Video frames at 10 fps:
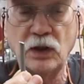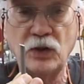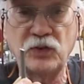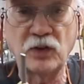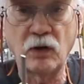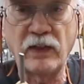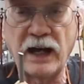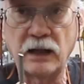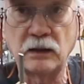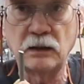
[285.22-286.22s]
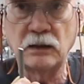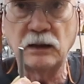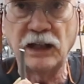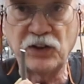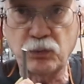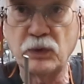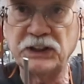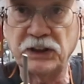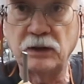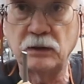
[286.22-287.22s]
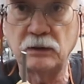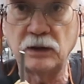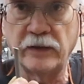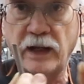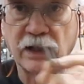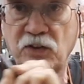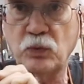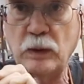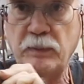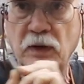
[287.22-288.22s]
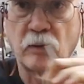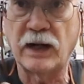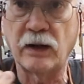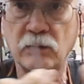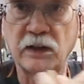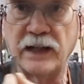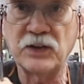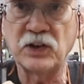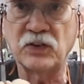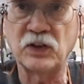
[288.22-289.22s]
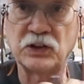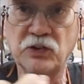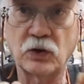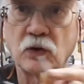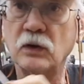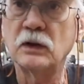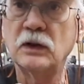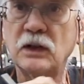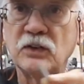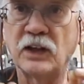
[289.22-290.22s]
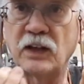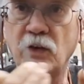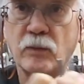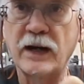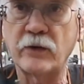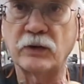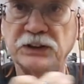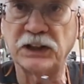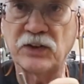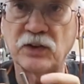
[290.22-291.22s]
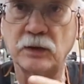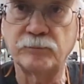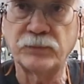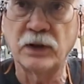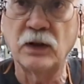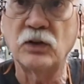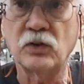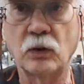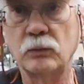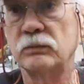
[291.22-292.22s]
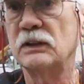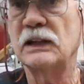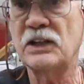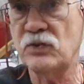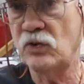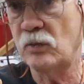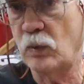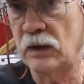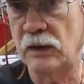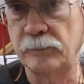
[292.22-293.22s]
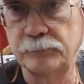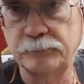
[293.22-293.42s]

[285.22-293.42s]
so that it's rigid, and then I can sweep it around in that 6 inch circle to get the router adjusted. So let's do some welding.